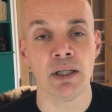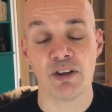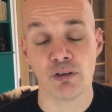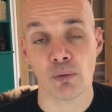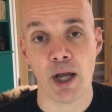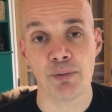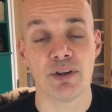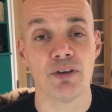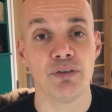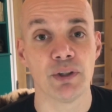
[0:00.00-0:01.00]
that describes the
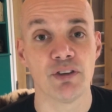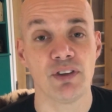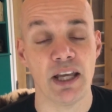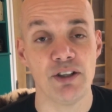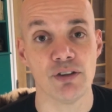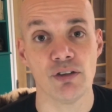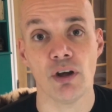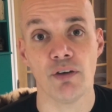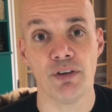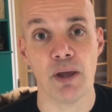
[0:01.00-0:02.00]
different stages
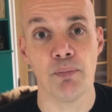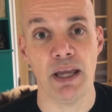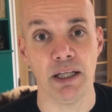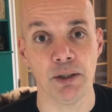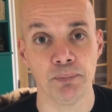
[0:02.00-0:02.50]
of the campaign.